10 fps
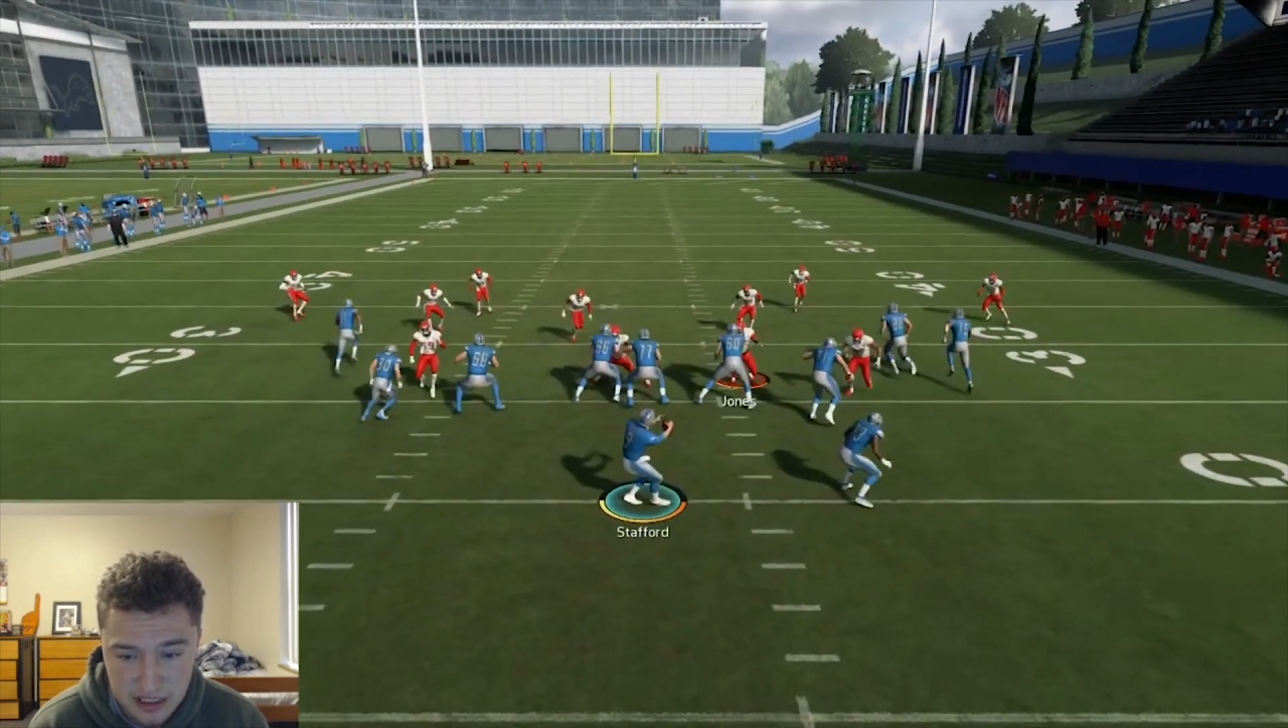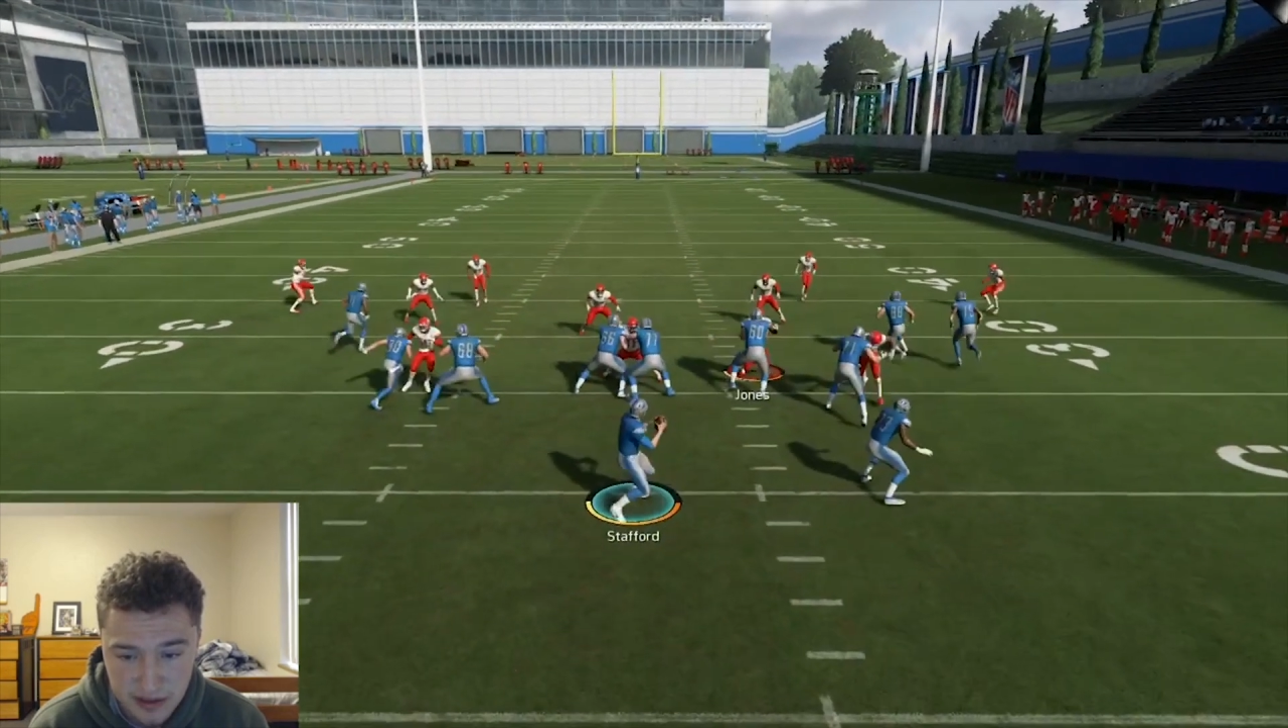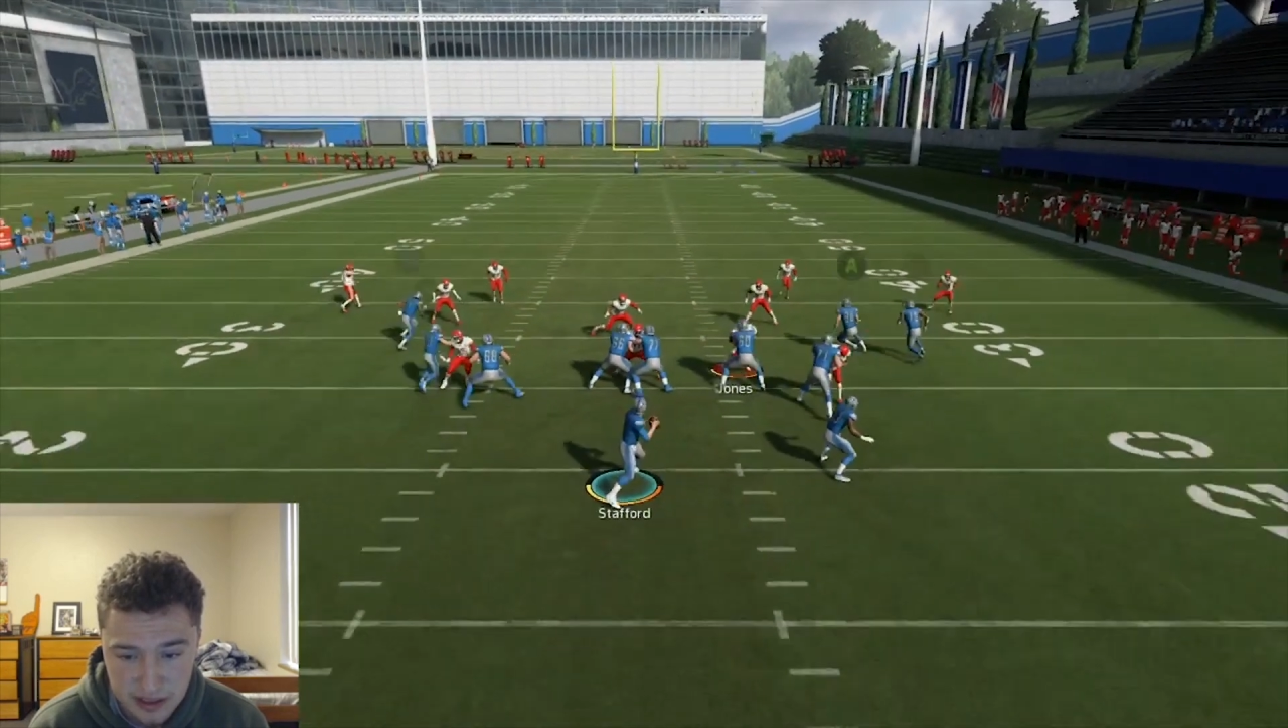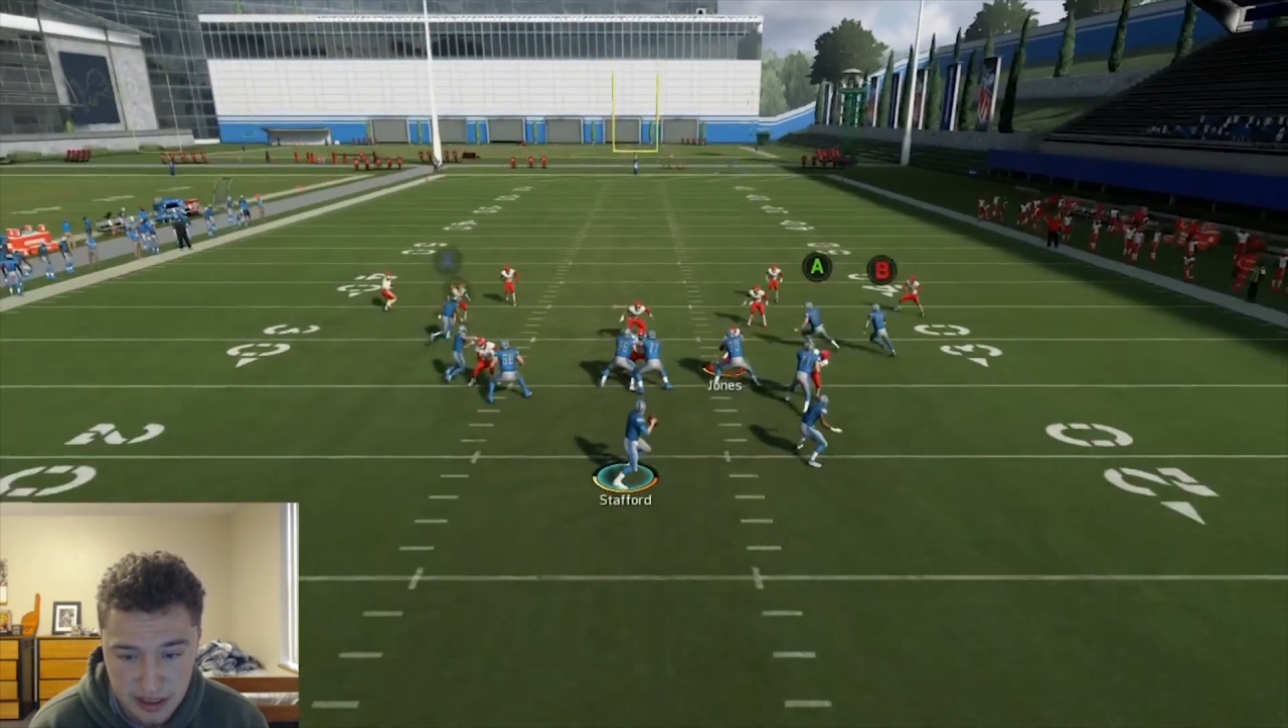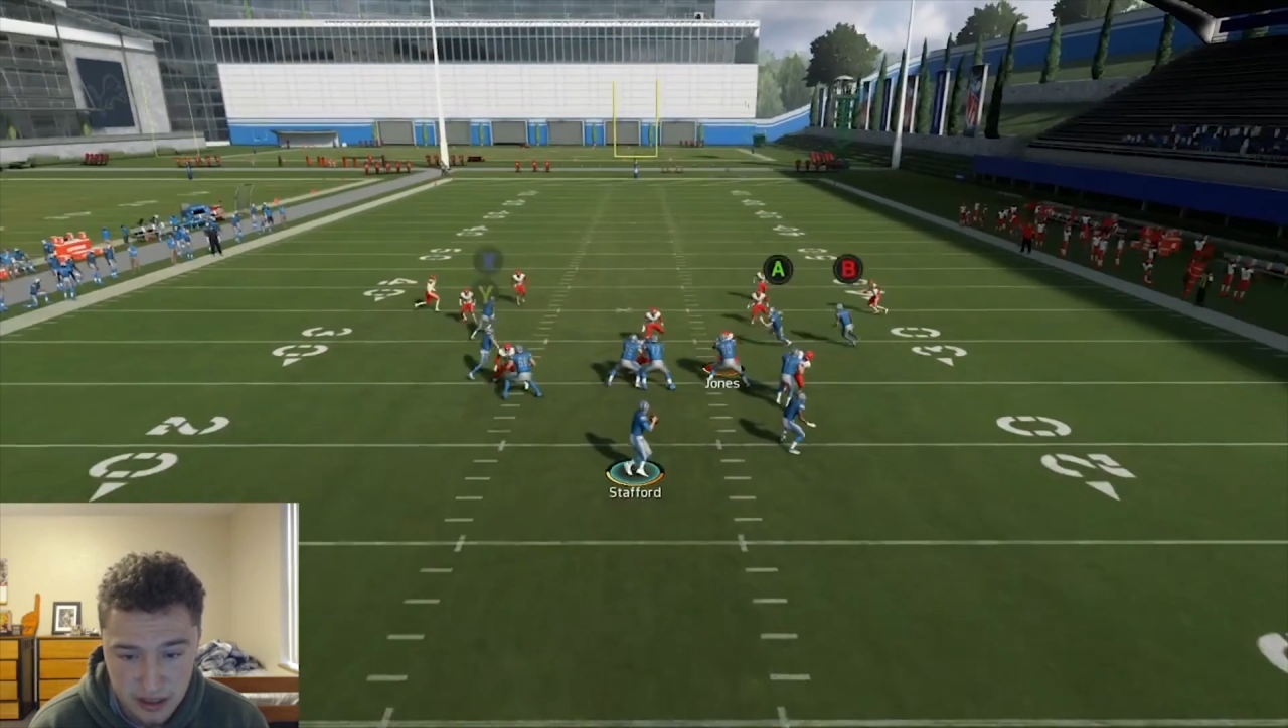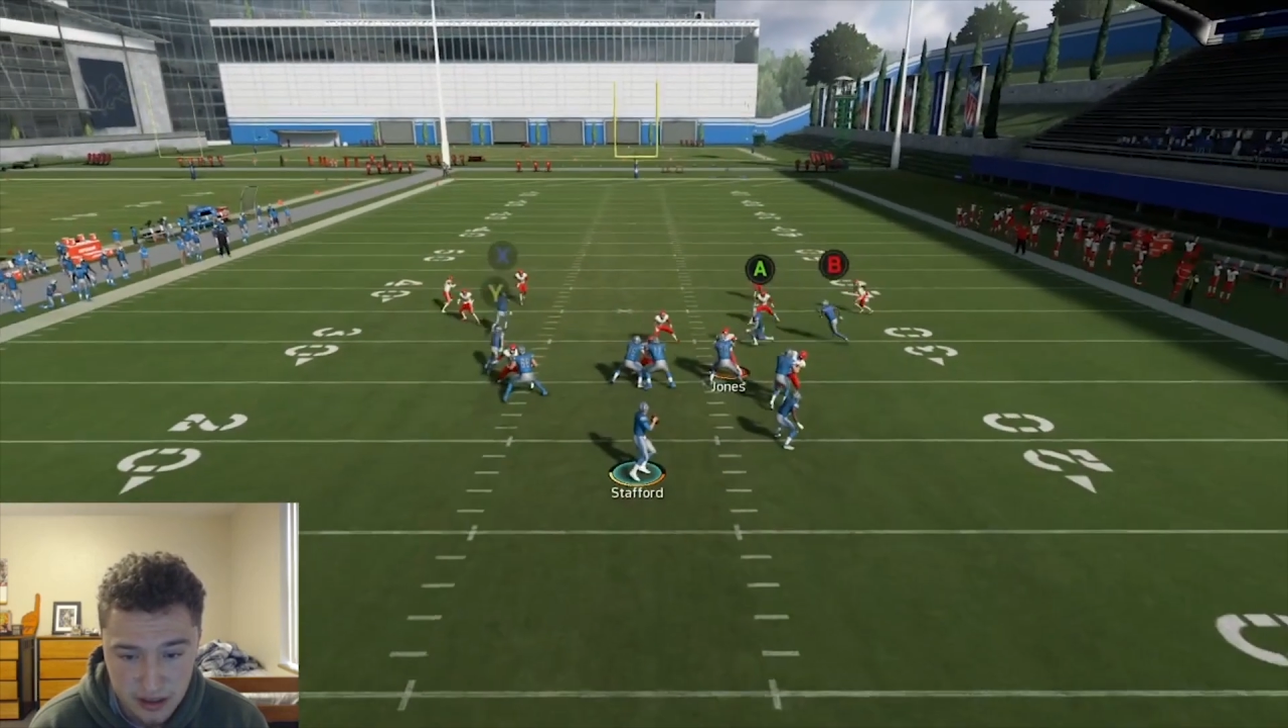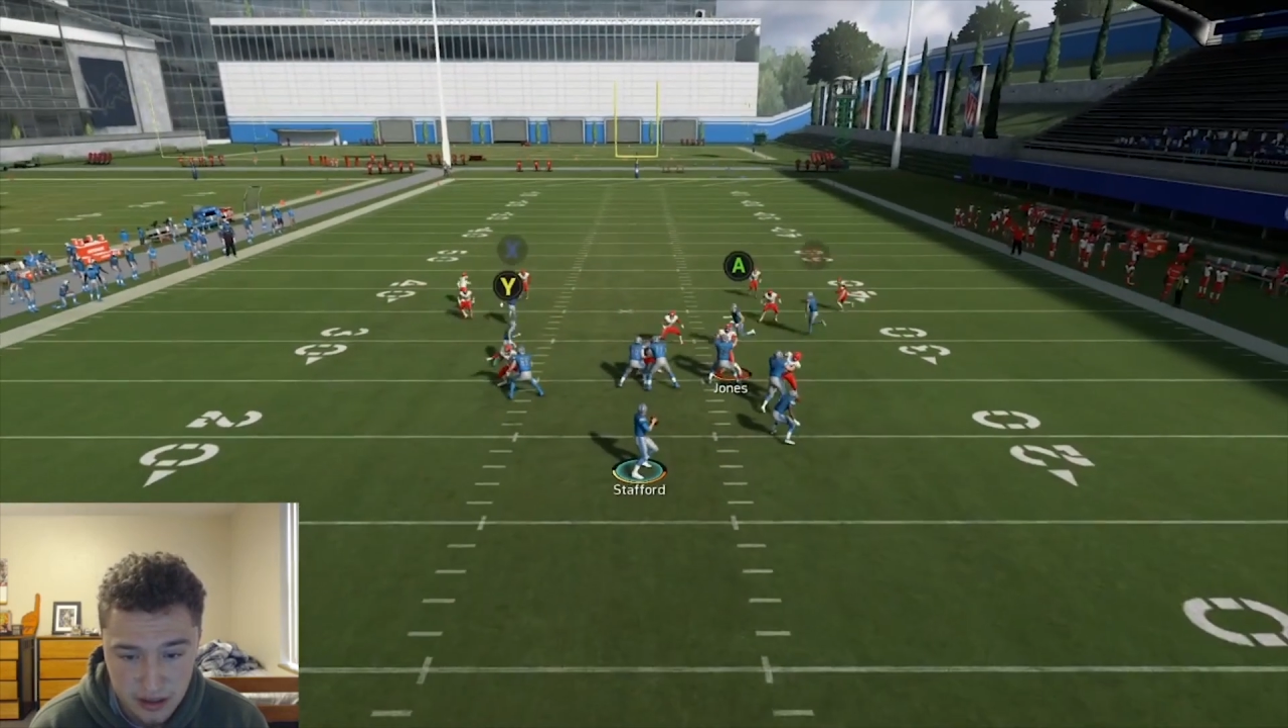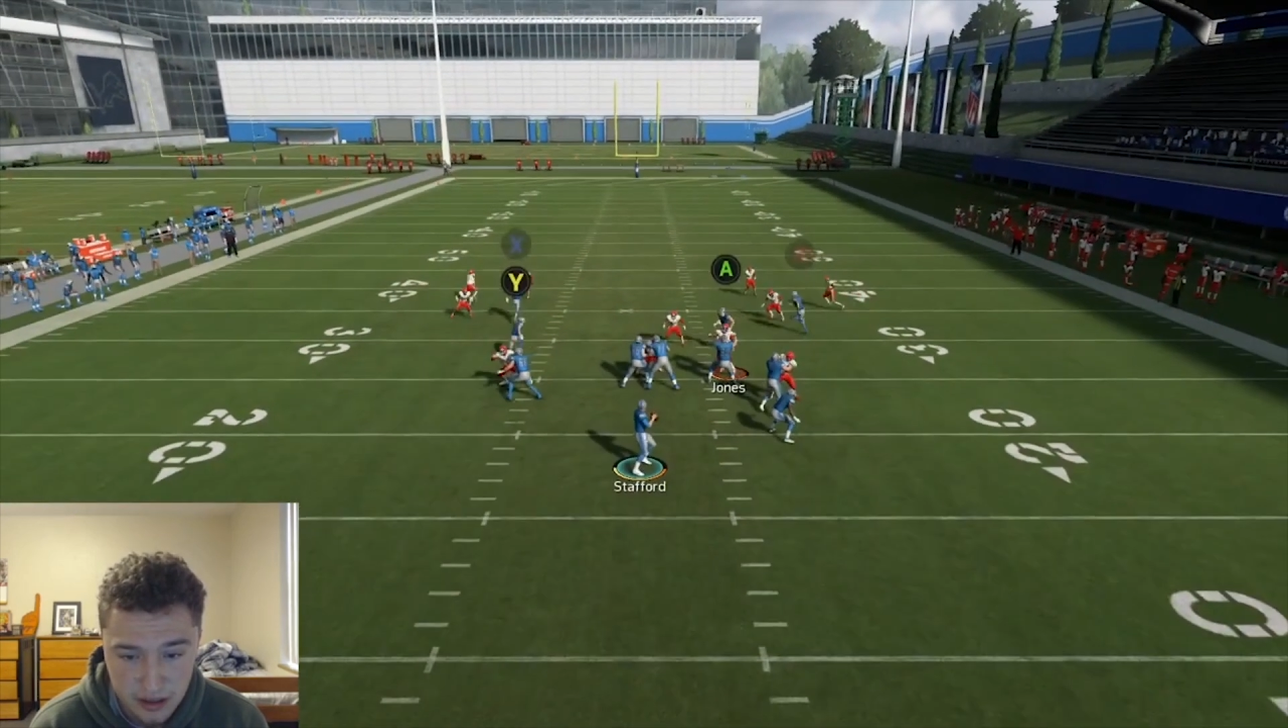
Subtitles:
see right there,